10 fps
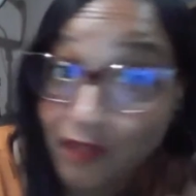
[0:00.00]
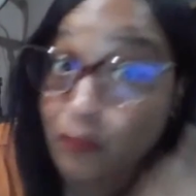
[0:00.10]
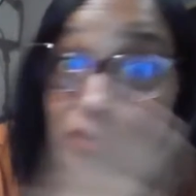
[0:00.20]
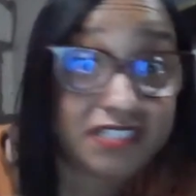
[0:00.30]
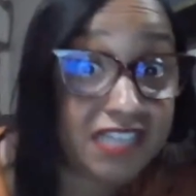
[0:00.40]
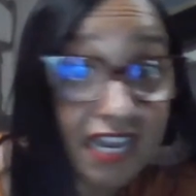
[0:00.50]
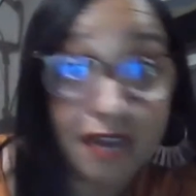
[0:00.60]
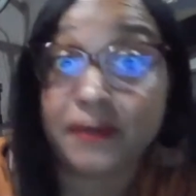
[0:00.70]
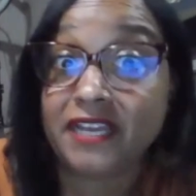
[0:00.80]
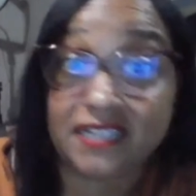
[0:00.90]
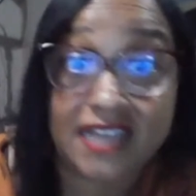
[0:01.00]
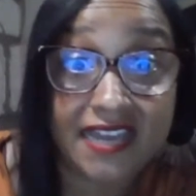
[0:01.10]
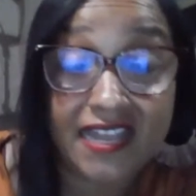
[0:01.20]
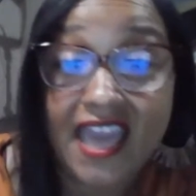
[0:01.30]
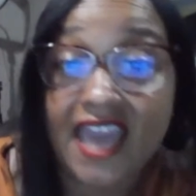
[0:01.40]
I want to tell everybody
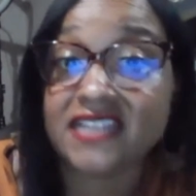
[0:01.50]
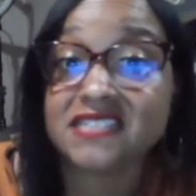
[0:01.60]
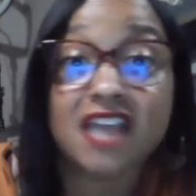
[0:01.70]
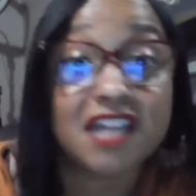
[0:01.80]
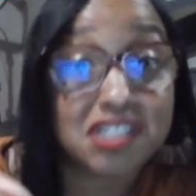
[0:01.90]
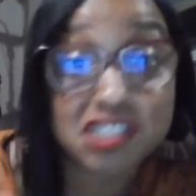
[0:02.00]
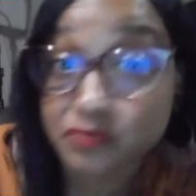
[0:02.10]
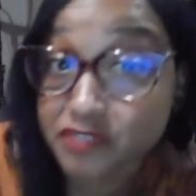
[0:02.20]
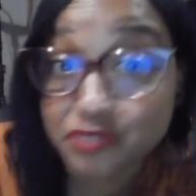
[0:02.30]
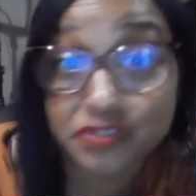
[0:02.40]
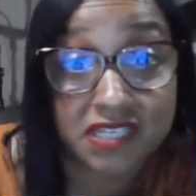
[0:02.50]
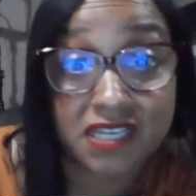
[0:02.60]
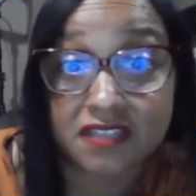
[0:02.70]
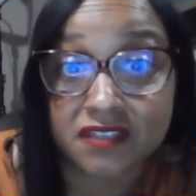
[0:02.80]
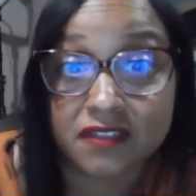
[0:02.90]
that. And he's not just a producer
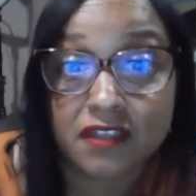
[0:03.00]
either.